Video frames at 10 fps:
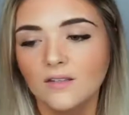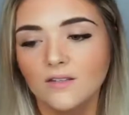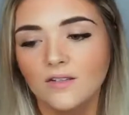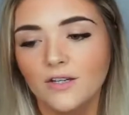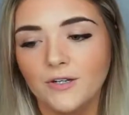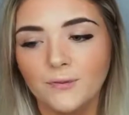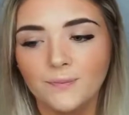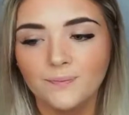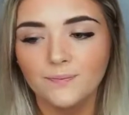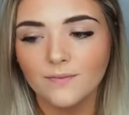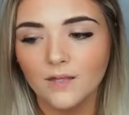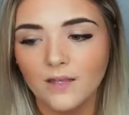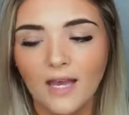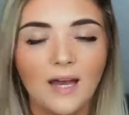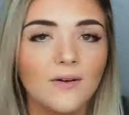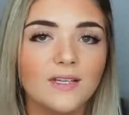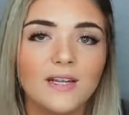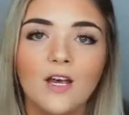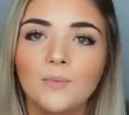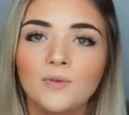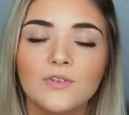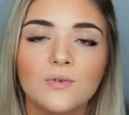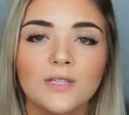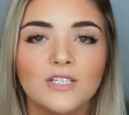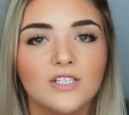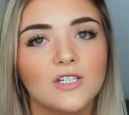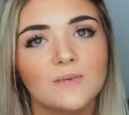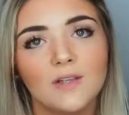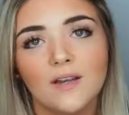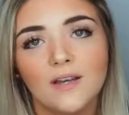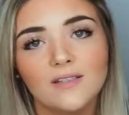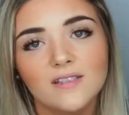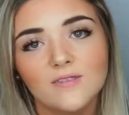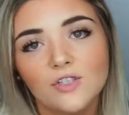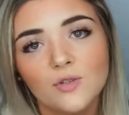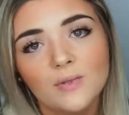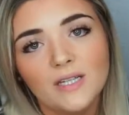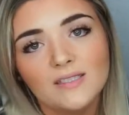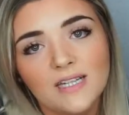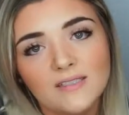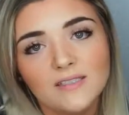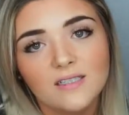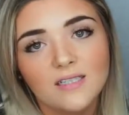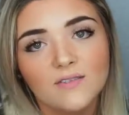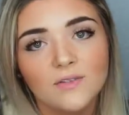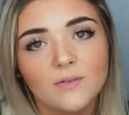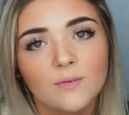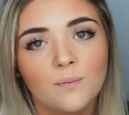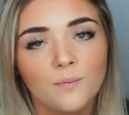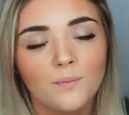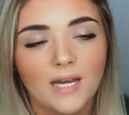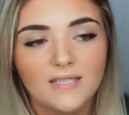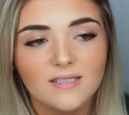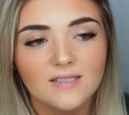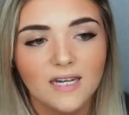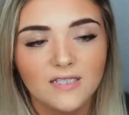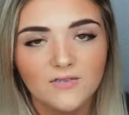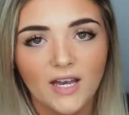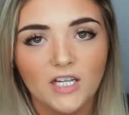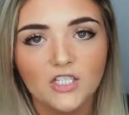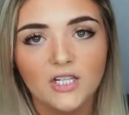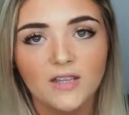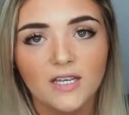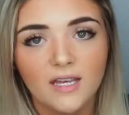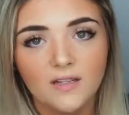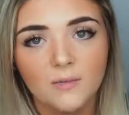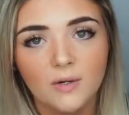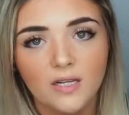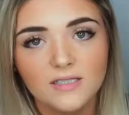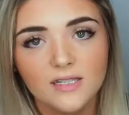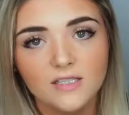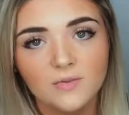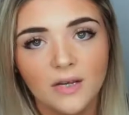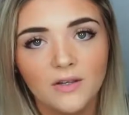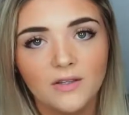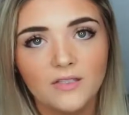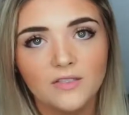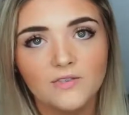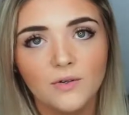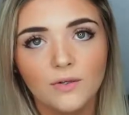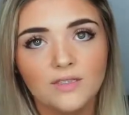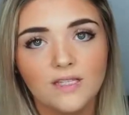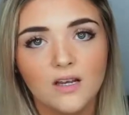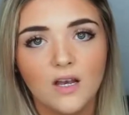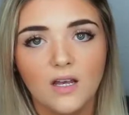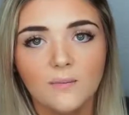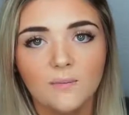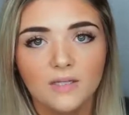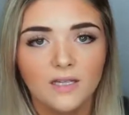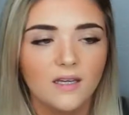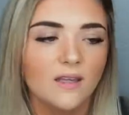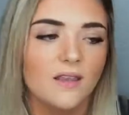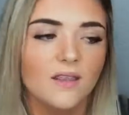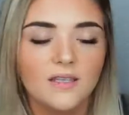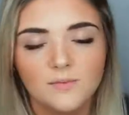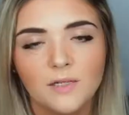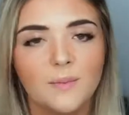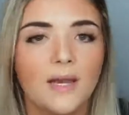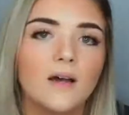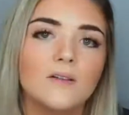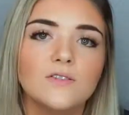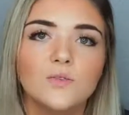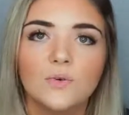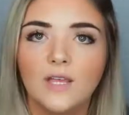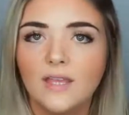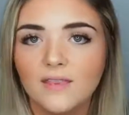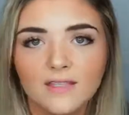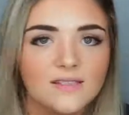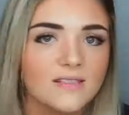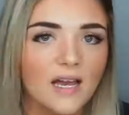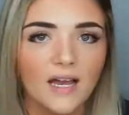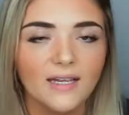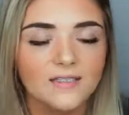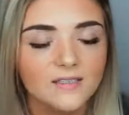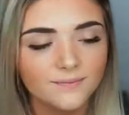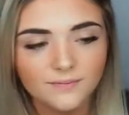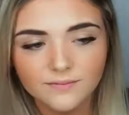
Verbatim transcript: you know, how it can help you in your relationships and all that kind of stuff too, because that's going to give you the best satisfaction at the end of the process rather than just focusing on being this many pounds or like this size,